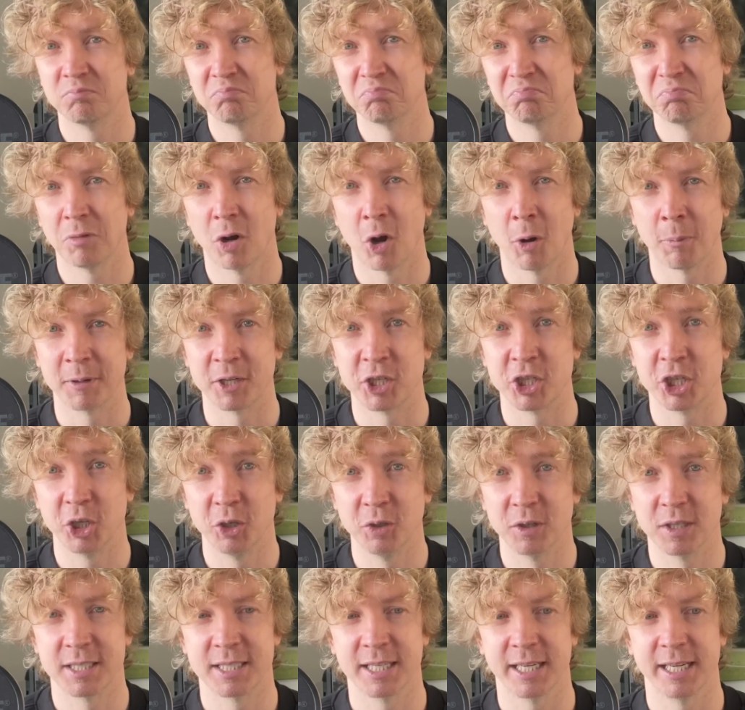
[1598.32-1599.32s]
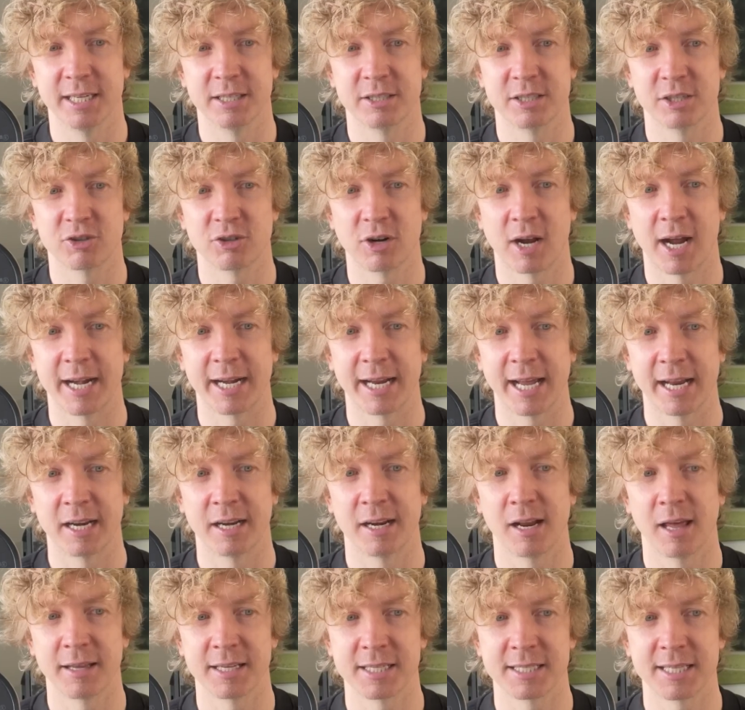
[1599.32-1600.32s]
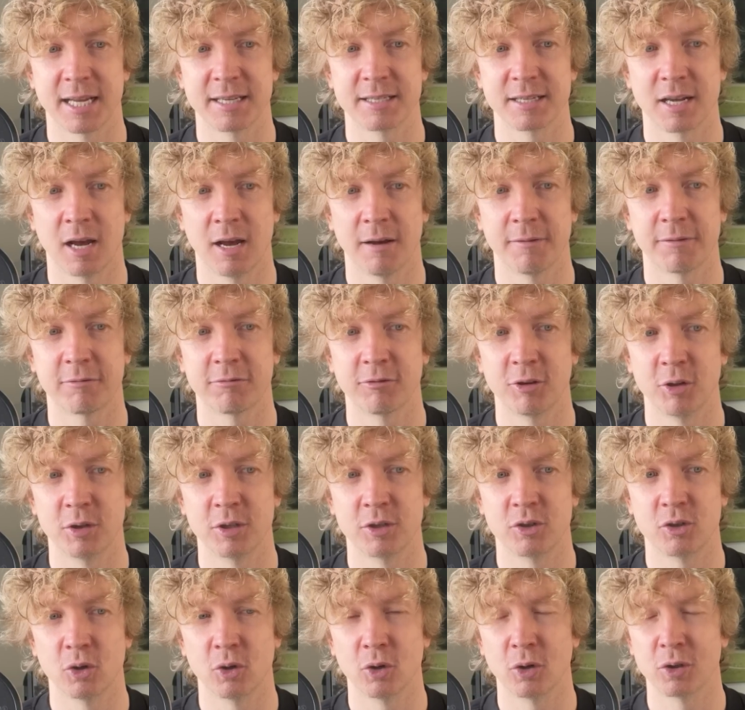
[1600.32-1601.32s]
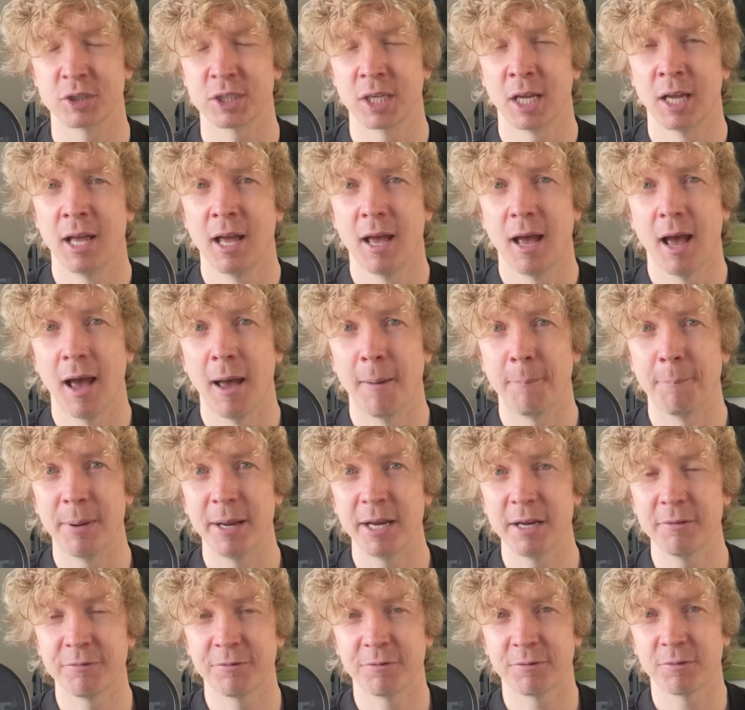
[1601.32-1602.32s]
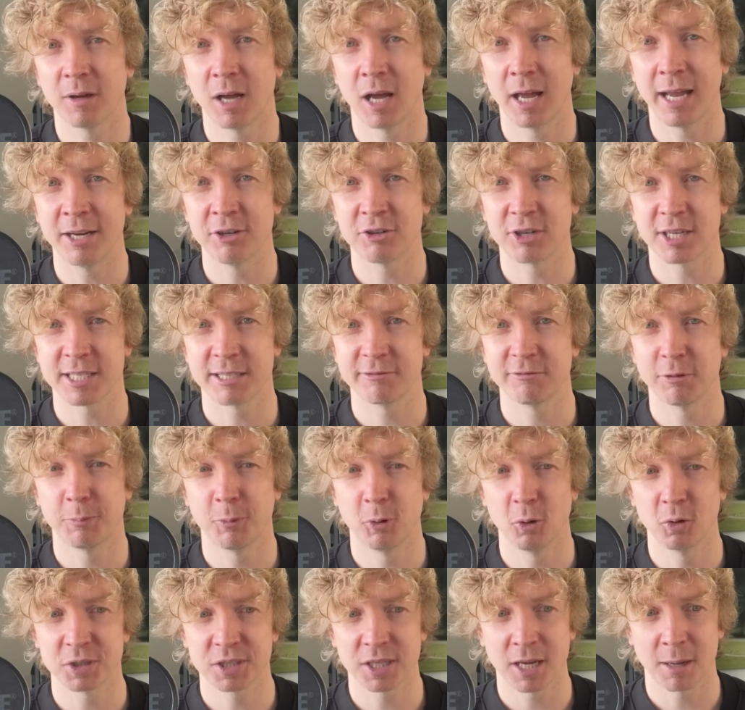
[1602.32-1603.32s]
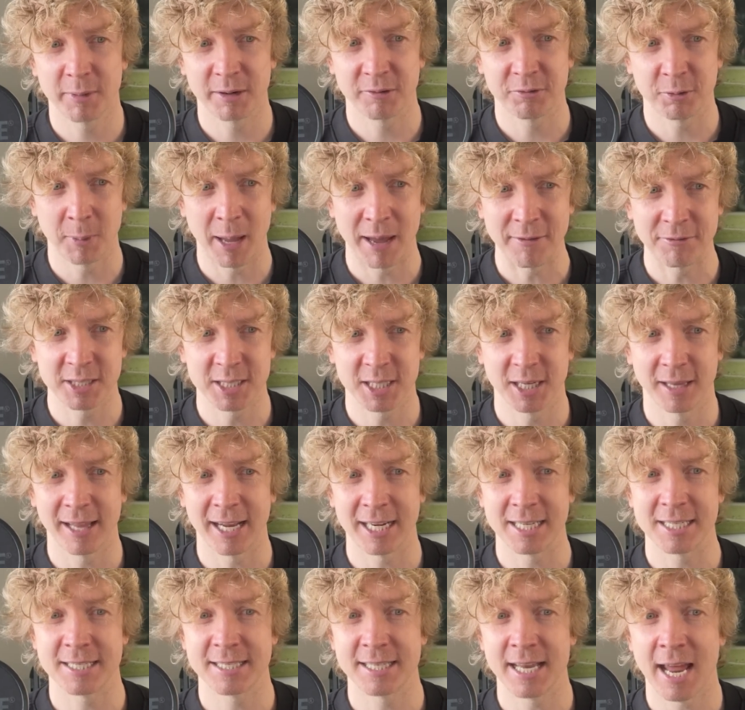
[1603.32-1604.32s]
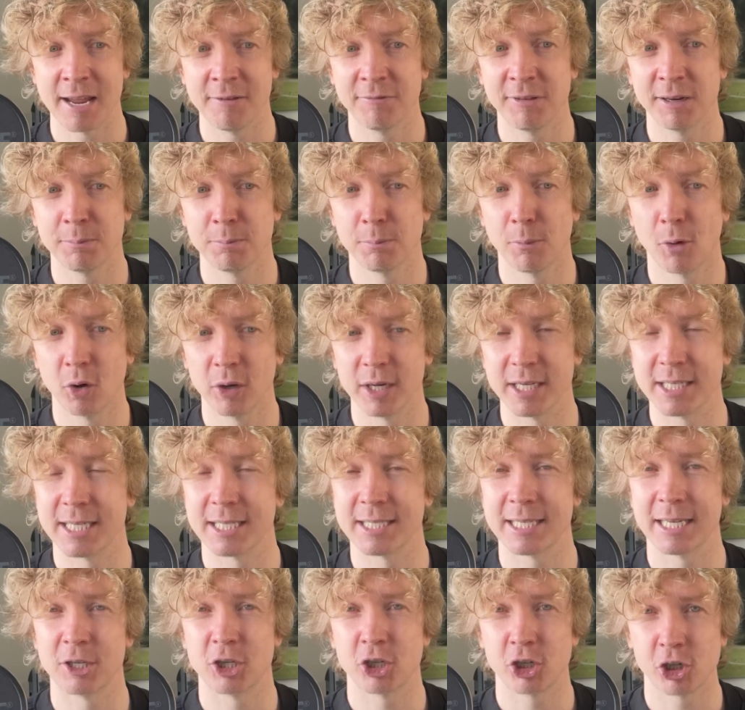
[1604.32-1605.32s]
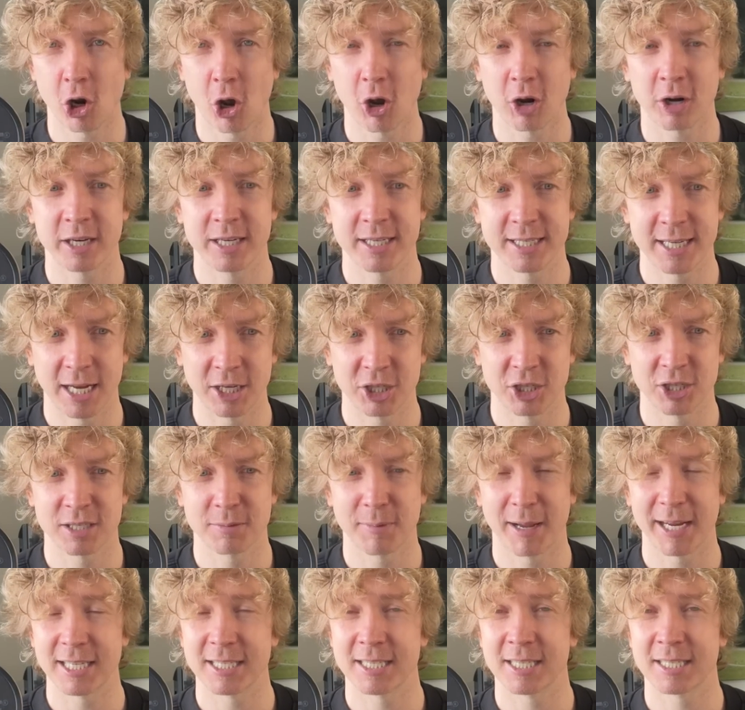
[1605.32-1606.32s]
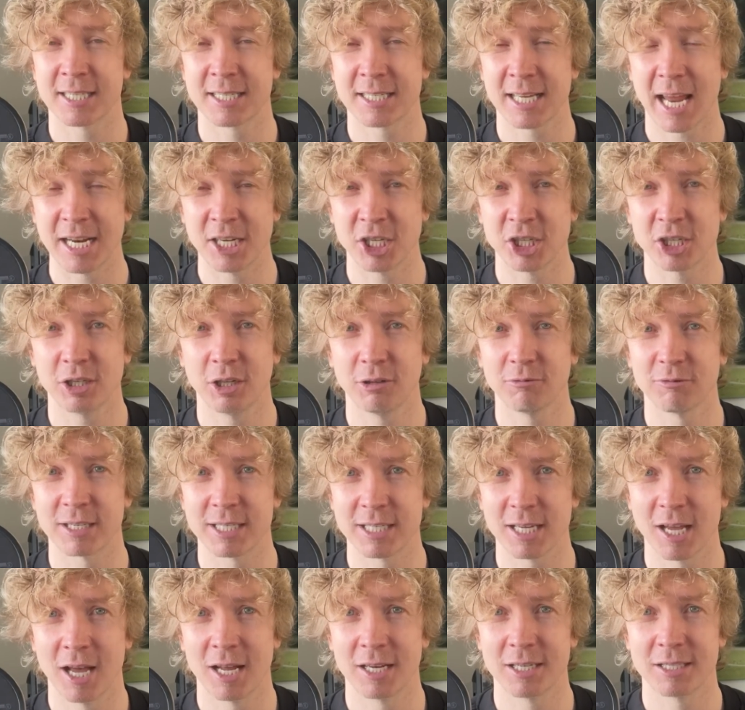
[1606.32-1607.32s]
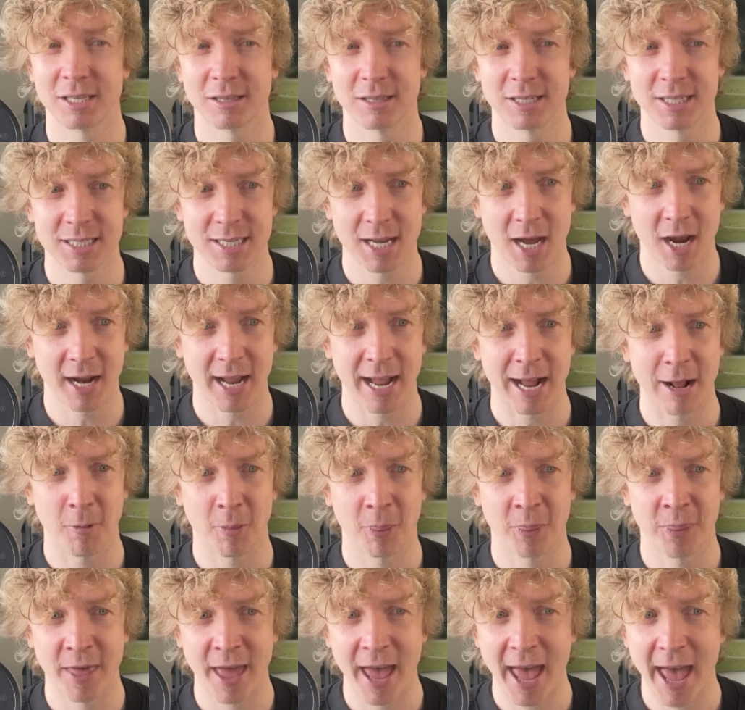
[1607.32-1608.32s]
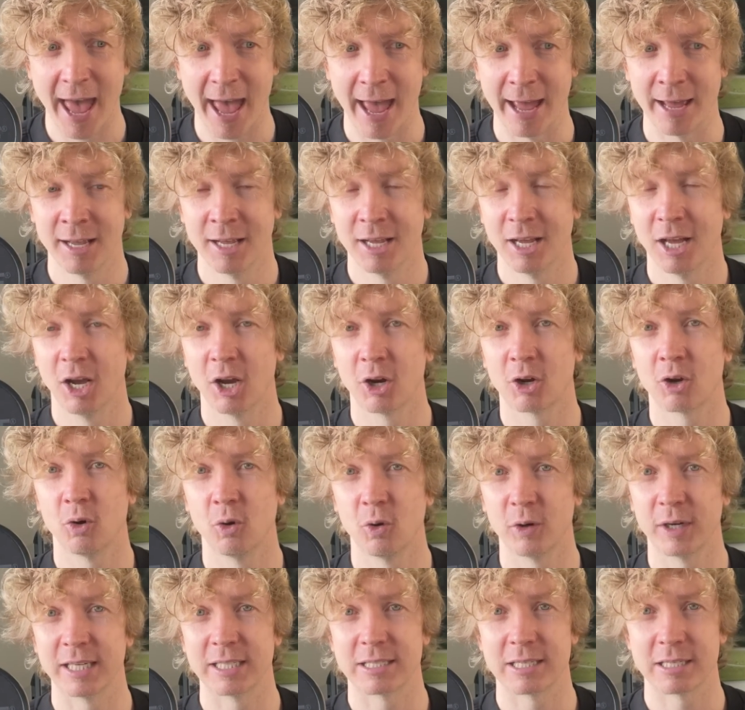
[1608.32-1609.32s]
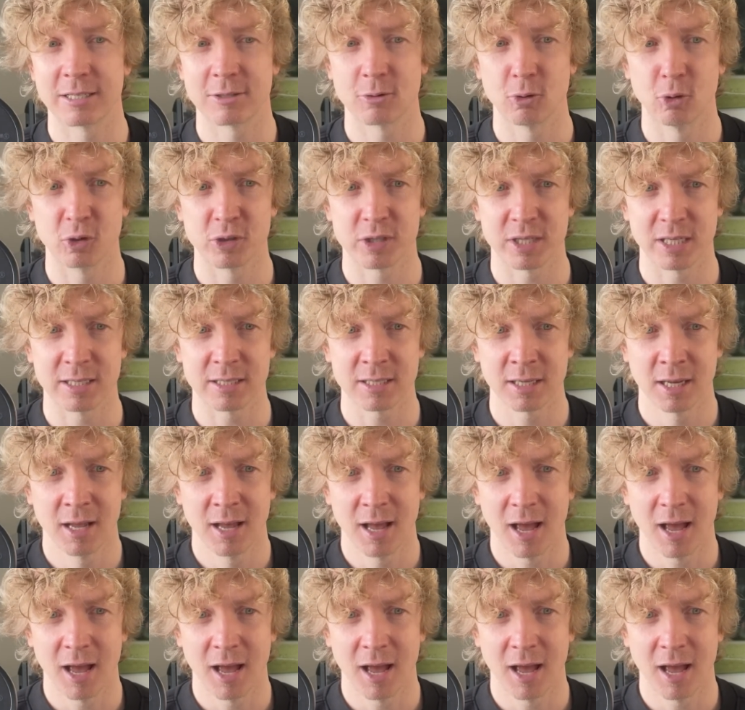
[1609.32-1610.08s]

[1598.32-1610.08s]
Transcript: opportunity to try and get another centre-half through the doors. A bit of interesting reports coming from Everton. That is, David Moyes is in shock contention to make a sensational return to the dugout there, according to sources.